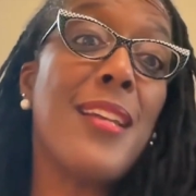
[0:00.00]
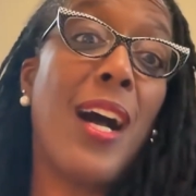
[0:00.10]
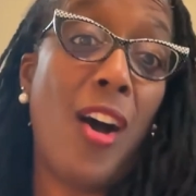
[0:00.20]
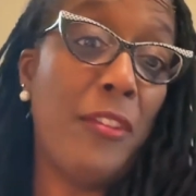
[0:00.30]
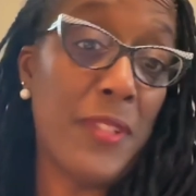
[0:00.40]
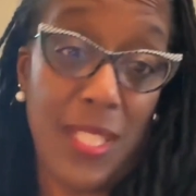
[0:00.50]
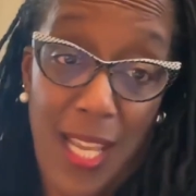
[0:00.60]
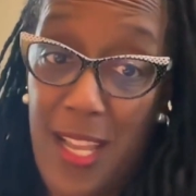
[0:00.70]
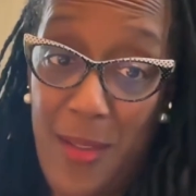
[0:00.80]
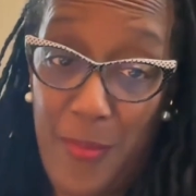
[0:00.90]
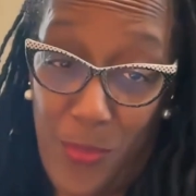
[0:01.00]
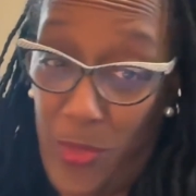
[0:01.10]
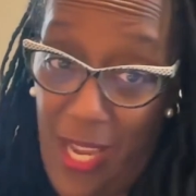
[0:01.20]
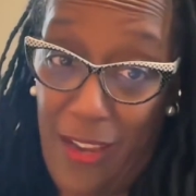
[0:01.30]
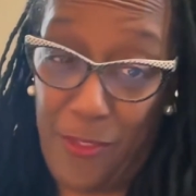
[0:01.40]
oftentimes
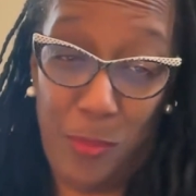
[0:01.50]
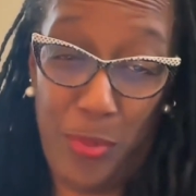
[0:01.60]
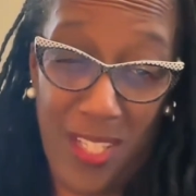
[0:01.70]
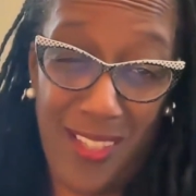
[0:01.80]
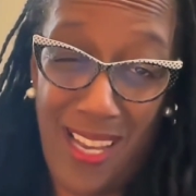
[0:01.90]
when I have to preach,